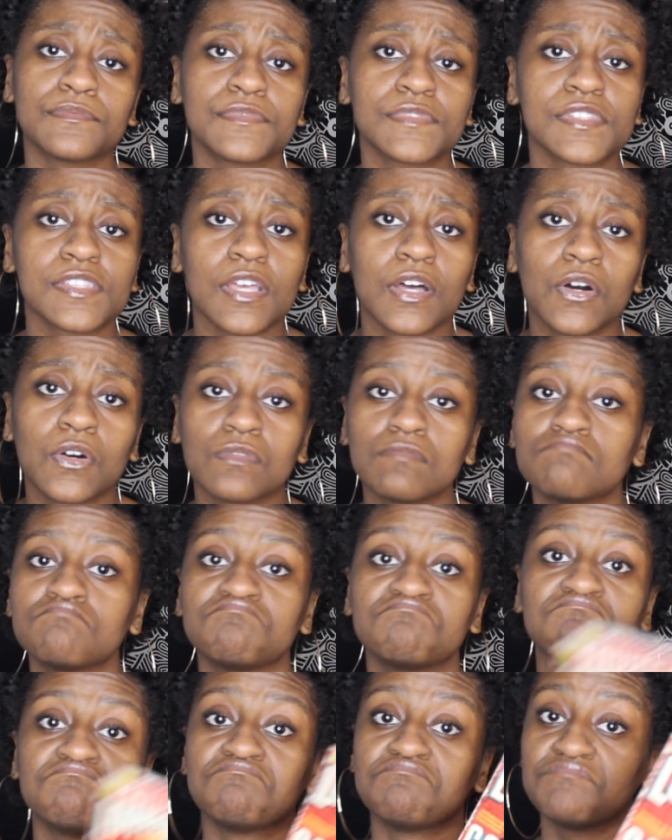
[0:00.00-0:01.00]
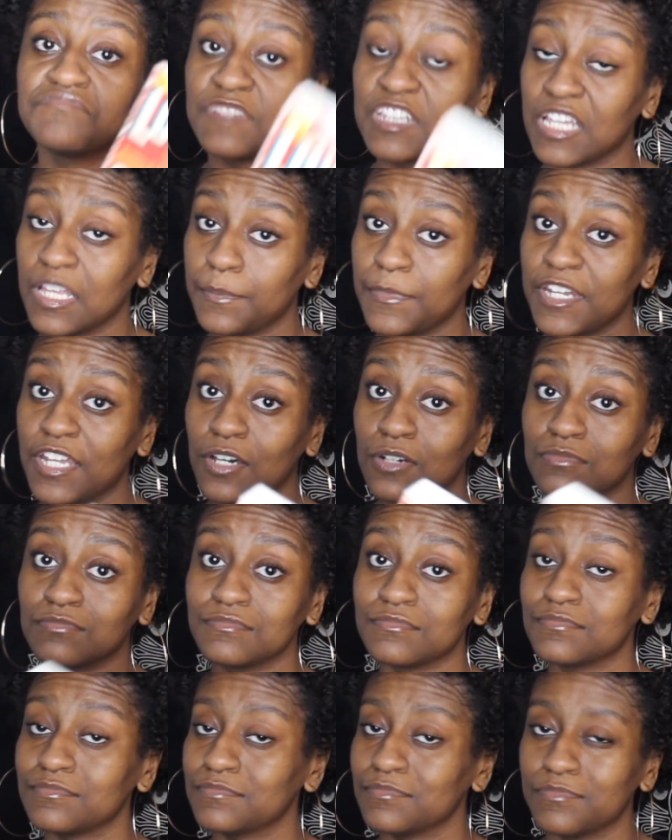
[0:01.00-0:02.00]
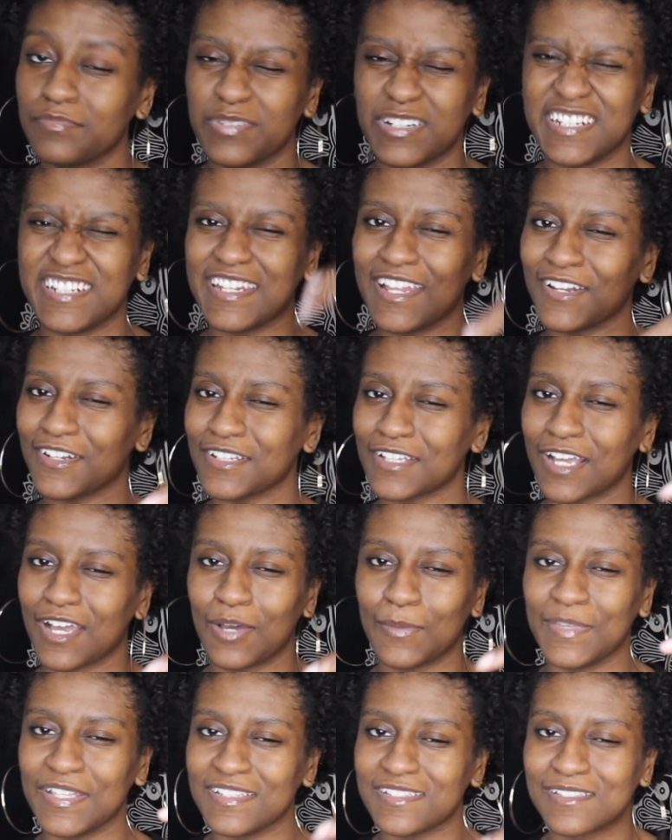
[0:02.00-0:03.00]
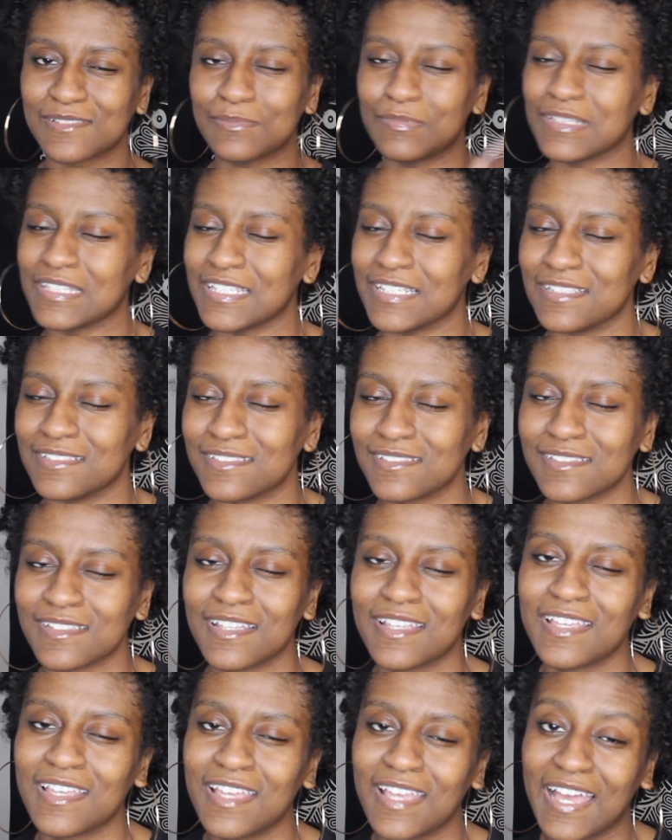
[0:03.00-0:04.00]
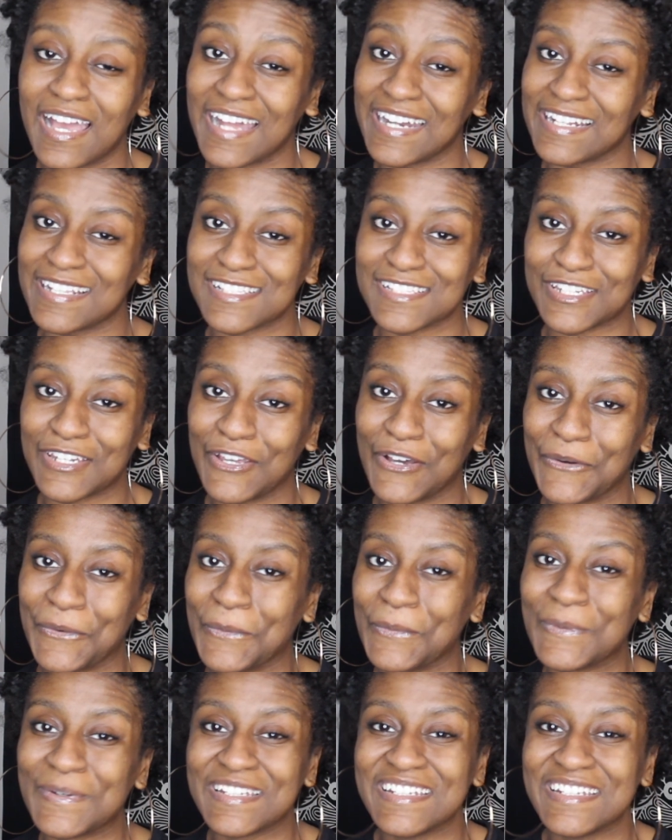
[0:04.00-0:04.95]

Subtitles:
So let me know. Put it down in the comments, please. need to know.